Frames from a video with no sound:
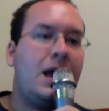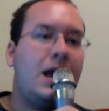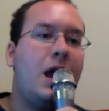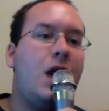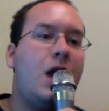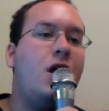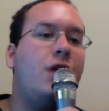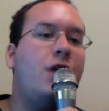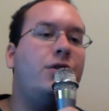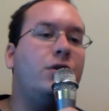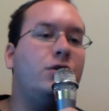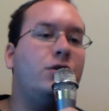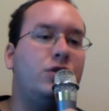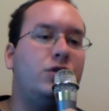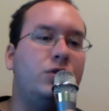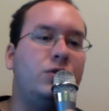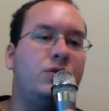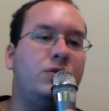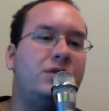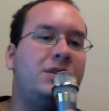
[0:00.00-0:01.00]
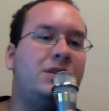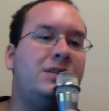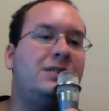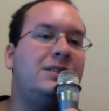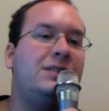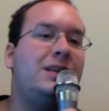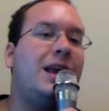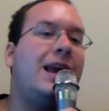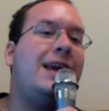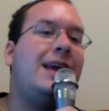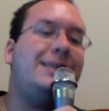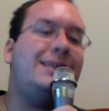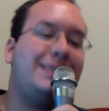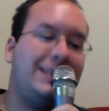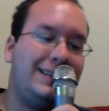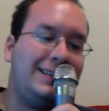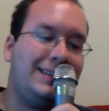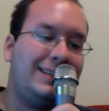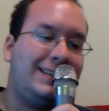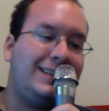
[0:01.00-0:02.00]
Another news is
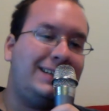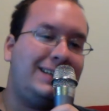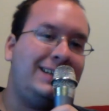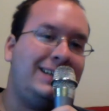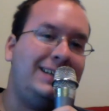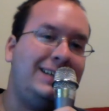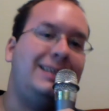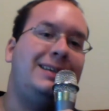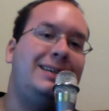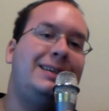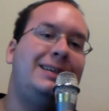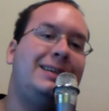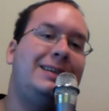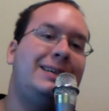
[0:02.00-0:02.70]
AT&T.